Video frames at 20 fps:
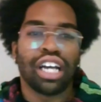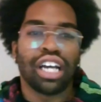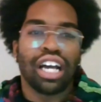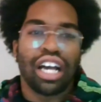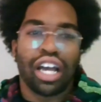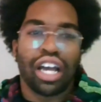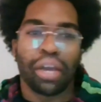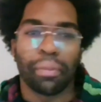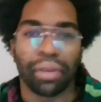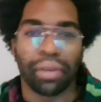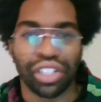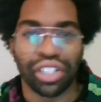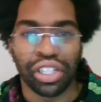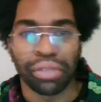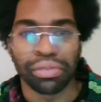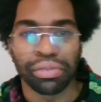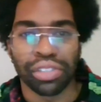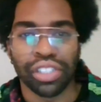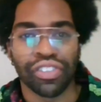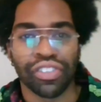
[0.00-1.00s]
Hi, my
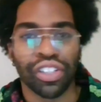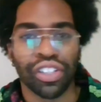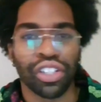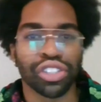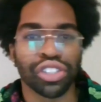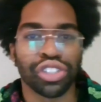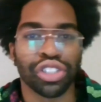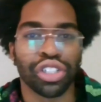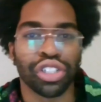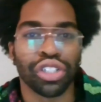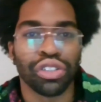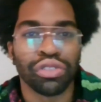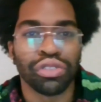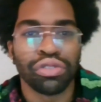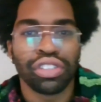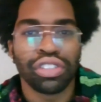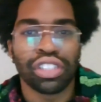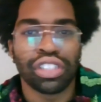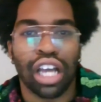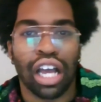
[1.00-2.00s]
name's Savon
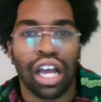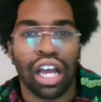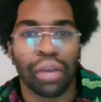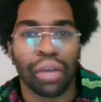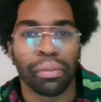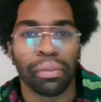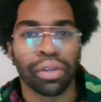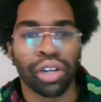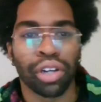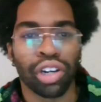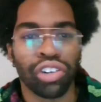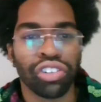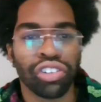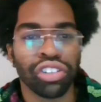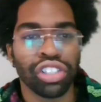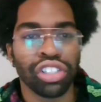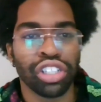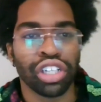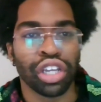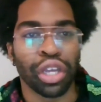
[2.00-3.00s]
Jones. I'm
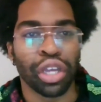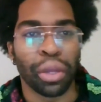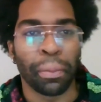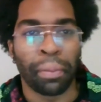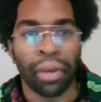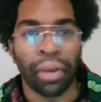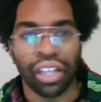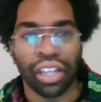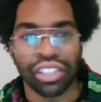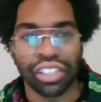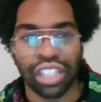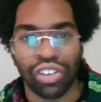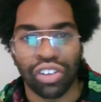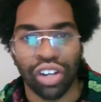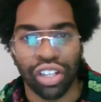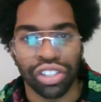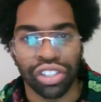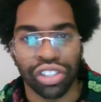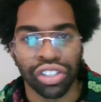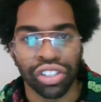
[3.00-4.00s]
currently an impact
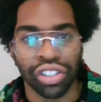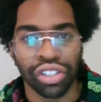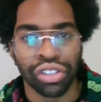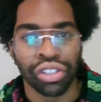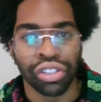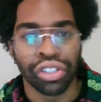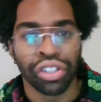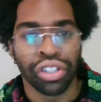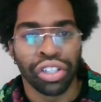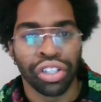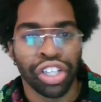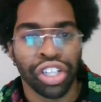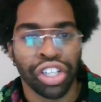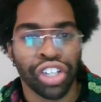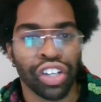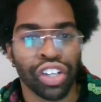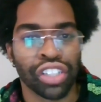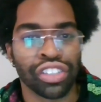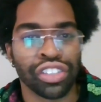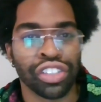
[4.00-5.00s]
director
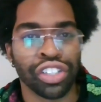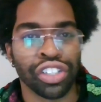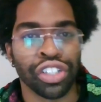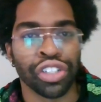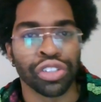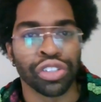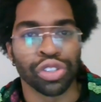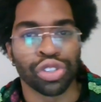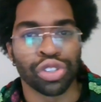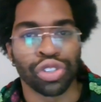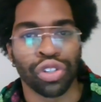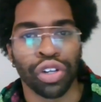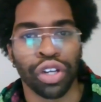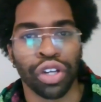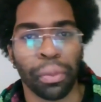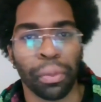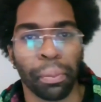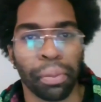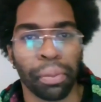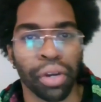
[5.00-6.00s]
here at City of
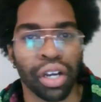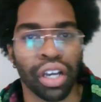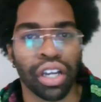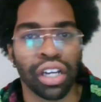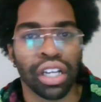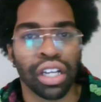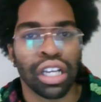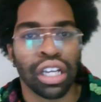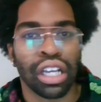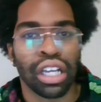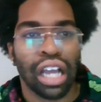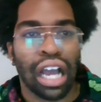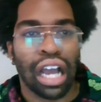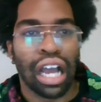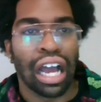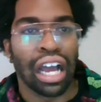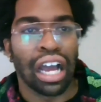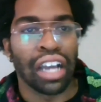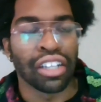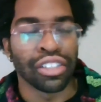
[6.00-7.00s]
Detroit, but
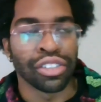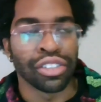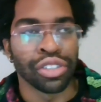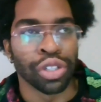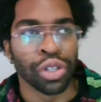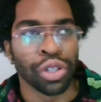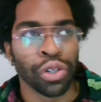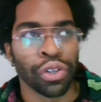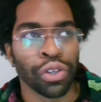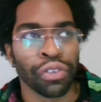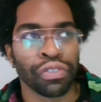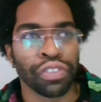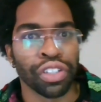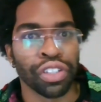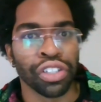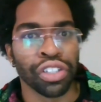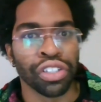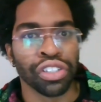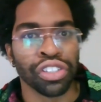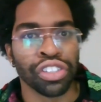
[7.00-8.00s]
I served
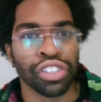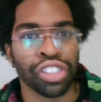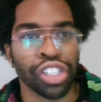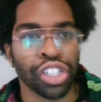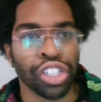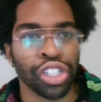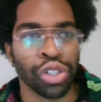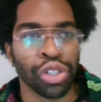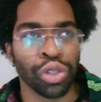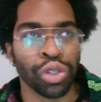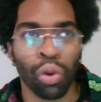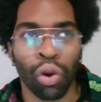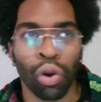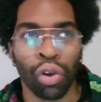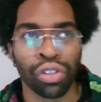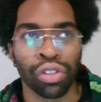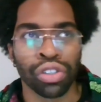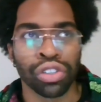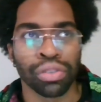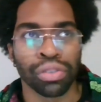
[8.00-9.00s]
in City of New
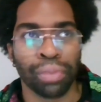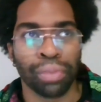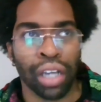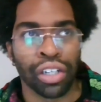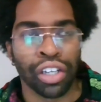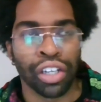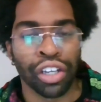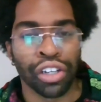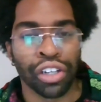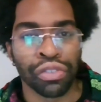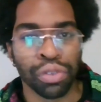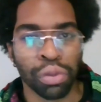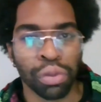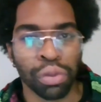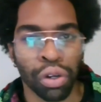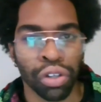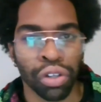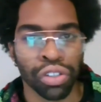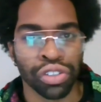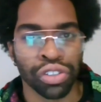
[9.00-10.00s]
Orleans, my native New
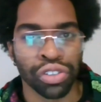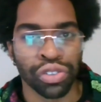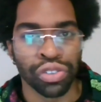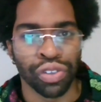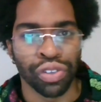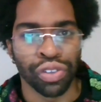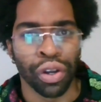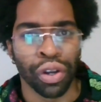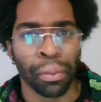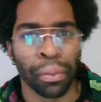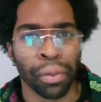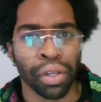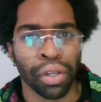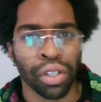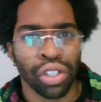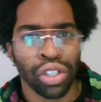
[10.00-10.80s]
Orleans, from